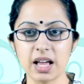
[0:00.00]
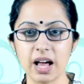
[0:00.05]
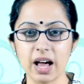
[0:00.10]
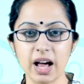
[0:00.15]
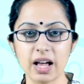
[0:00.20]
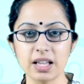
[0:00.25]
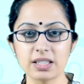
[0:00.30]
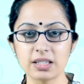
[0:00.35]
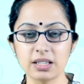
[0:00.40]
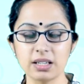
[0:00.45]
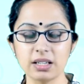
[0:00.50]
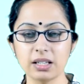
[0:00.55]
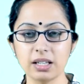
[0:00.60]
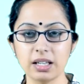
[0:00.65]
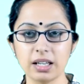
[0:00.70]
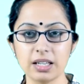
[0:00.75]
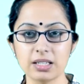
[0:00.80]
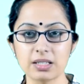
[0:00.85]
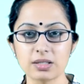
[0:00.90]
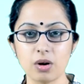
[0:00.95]
as in
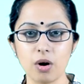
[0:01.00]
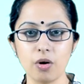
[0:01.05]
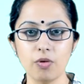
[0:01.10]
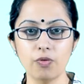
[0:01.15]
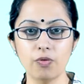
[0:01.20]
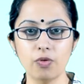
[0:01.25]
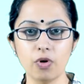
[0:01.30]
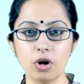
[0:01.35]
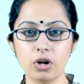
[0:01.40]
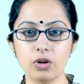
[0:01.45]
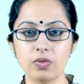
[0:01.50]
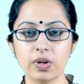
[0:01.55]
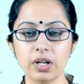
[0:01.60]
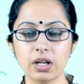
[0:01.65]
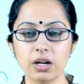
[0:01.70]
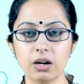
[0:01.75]
case of following